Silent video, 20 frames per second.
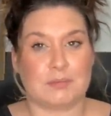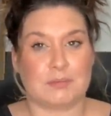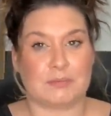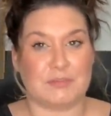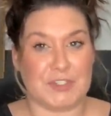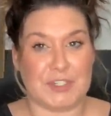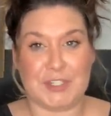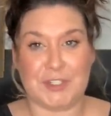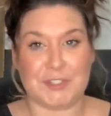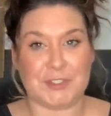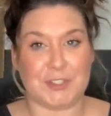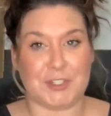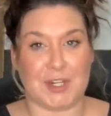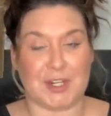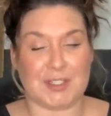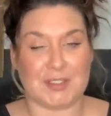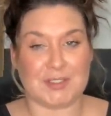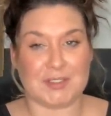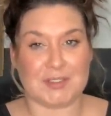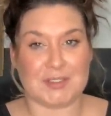fingers
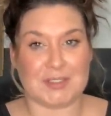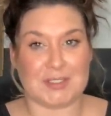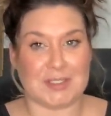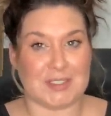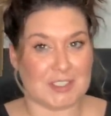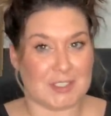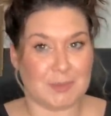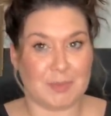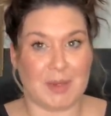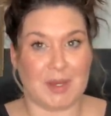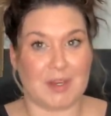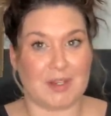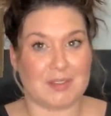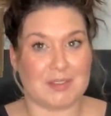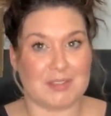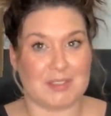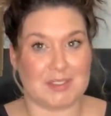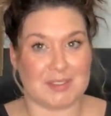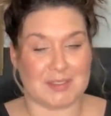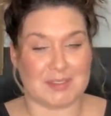crossed that this box
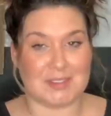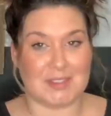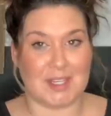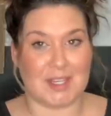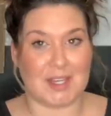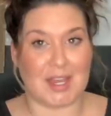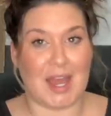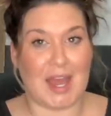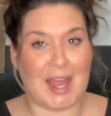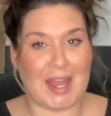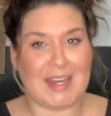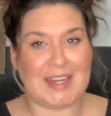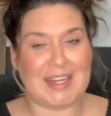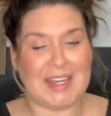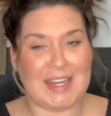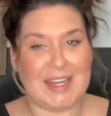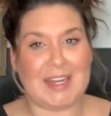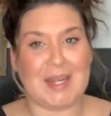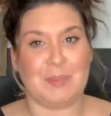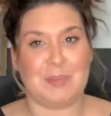doesn't suck. I
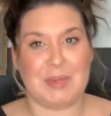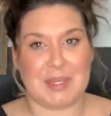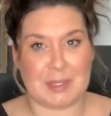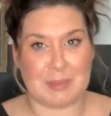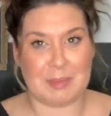need a pick